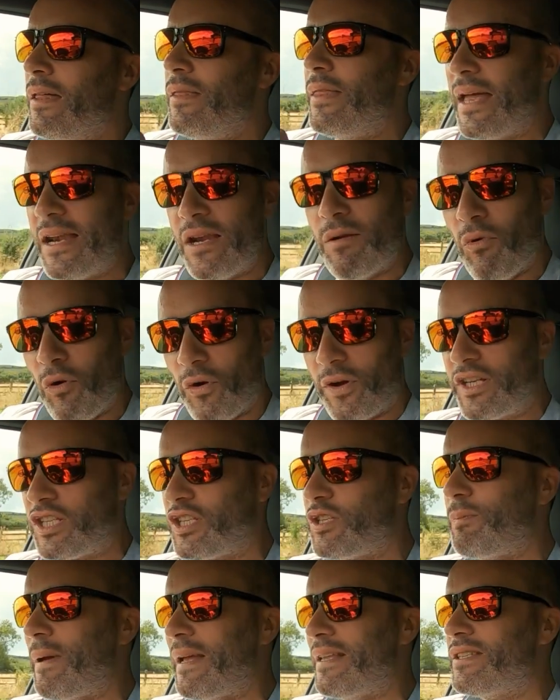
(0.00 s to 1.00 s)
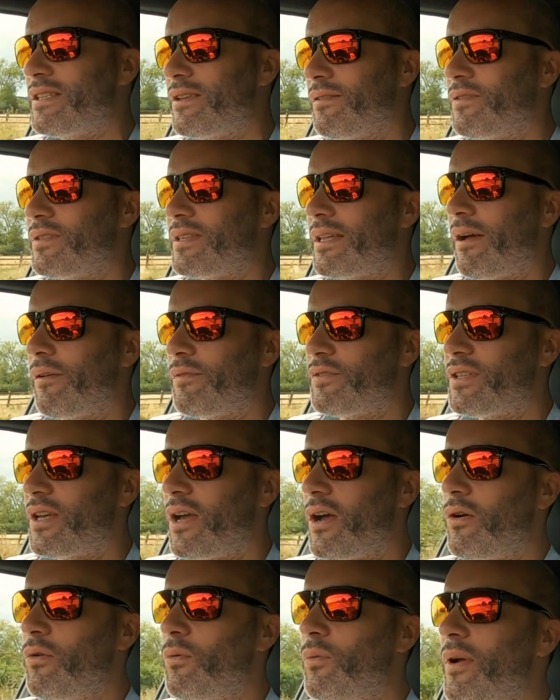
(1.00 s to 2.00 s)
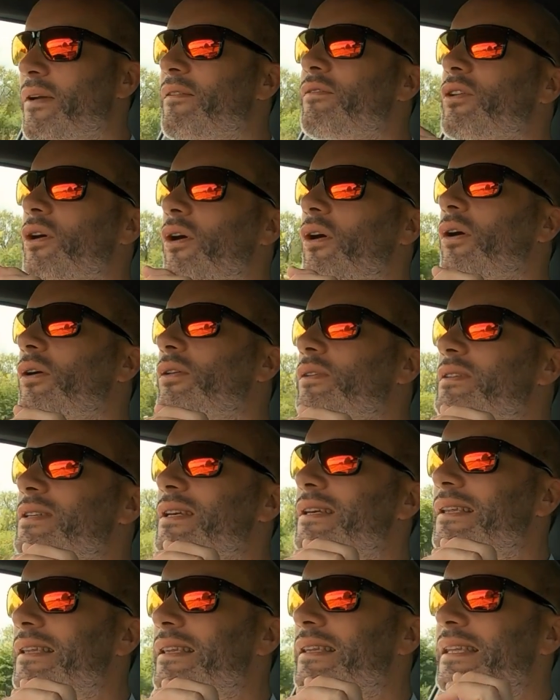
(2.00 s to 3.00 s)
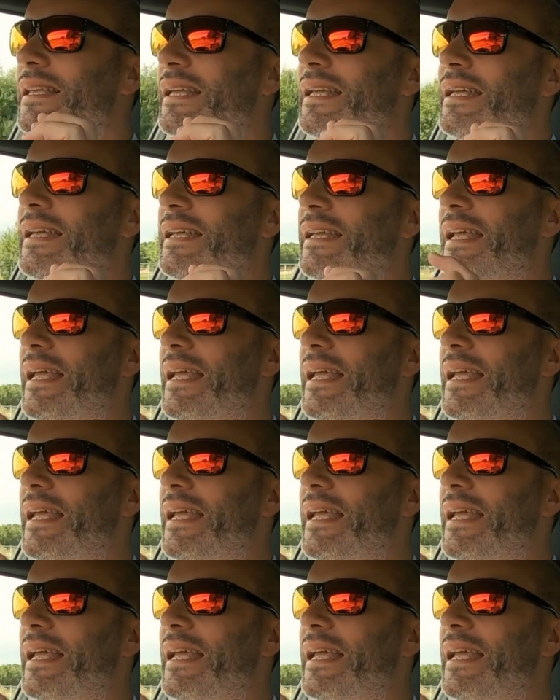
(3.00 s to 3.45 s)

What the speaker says: Then the more expensive stuff. So we've got the